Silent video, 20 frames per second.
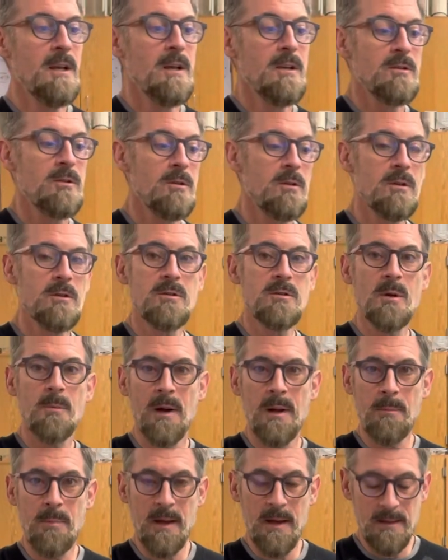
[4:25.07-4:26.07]
So use your
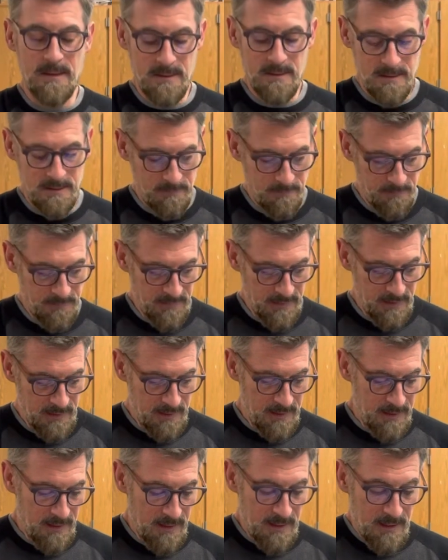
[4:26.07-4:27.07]
pipettes
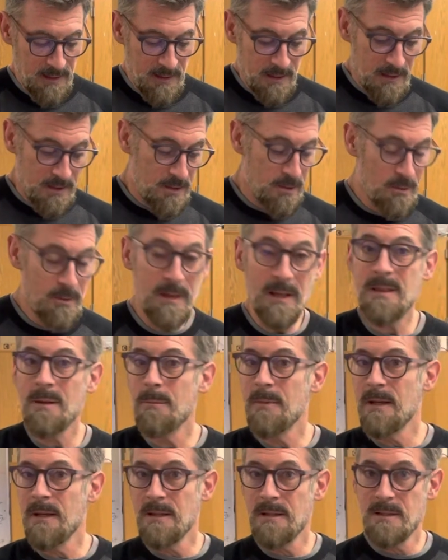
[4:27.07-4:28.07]
to get
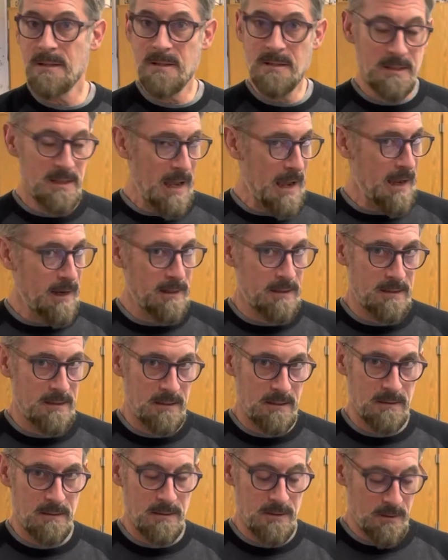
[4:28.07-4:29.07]
them exact,
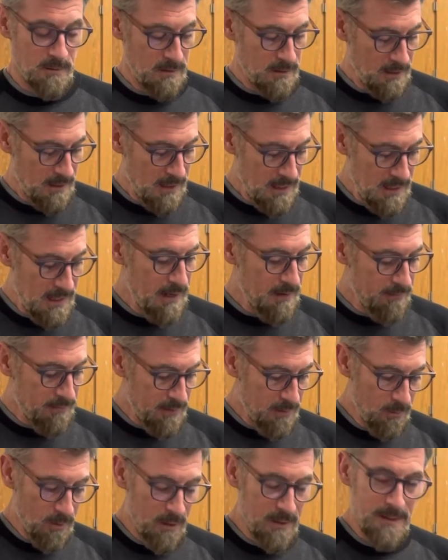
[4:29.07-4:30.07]
so that
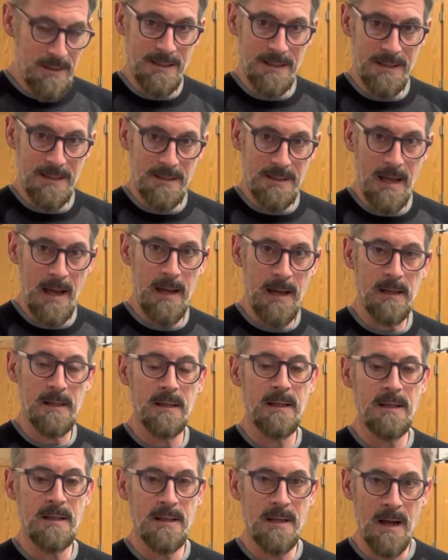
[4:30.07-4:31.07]
everyone is
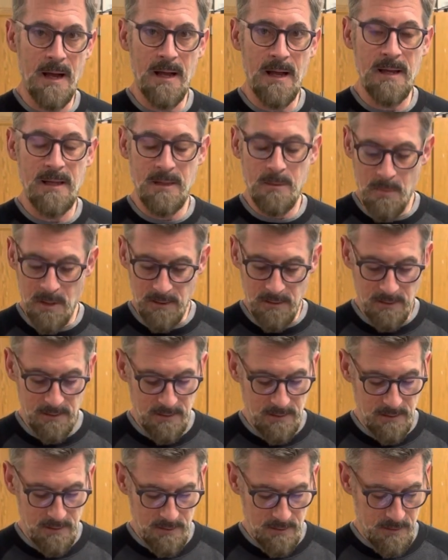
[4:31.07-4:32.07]
exactly 9
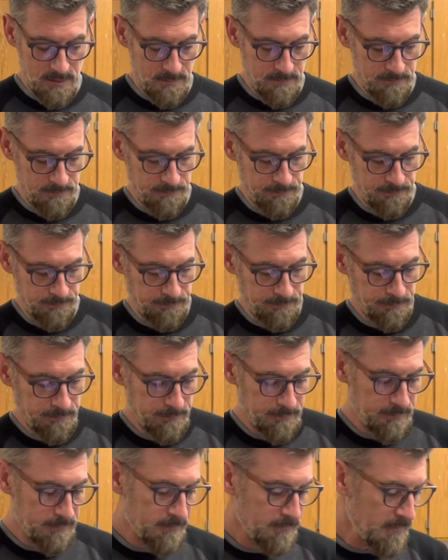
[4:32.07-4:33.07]
milliliters.
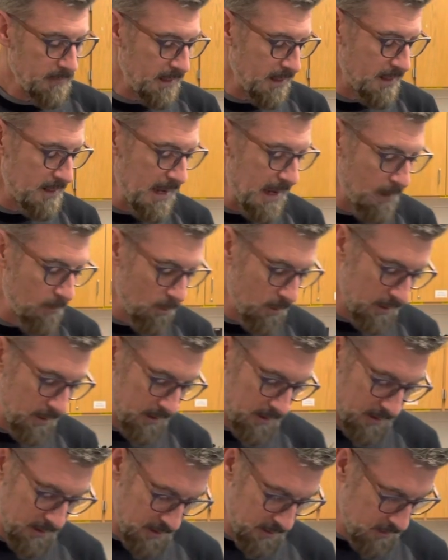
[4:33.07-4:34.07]
Now what we're going
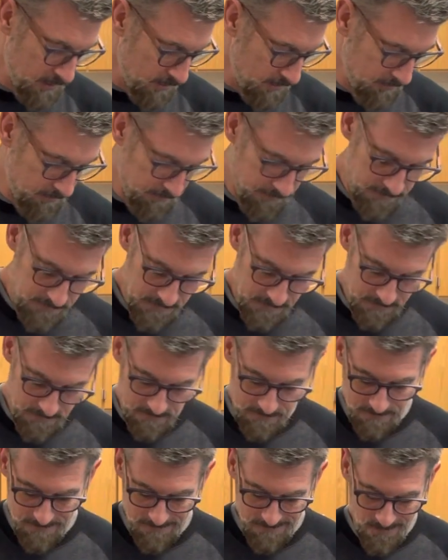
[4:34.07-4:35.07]
to do,
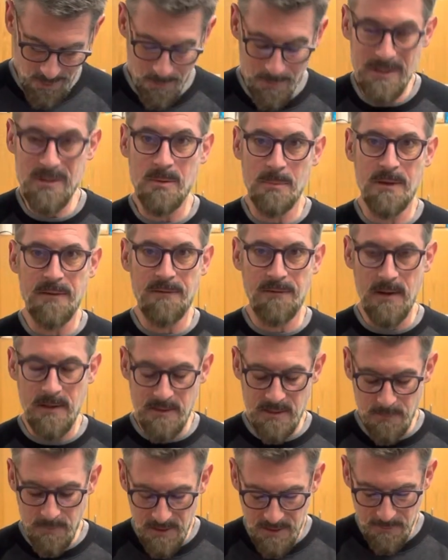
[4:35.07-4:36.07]
normally this would be
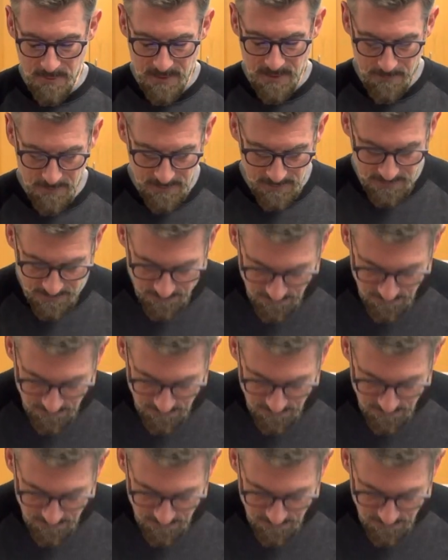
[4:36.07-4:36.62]
facing me, but I'm going to let it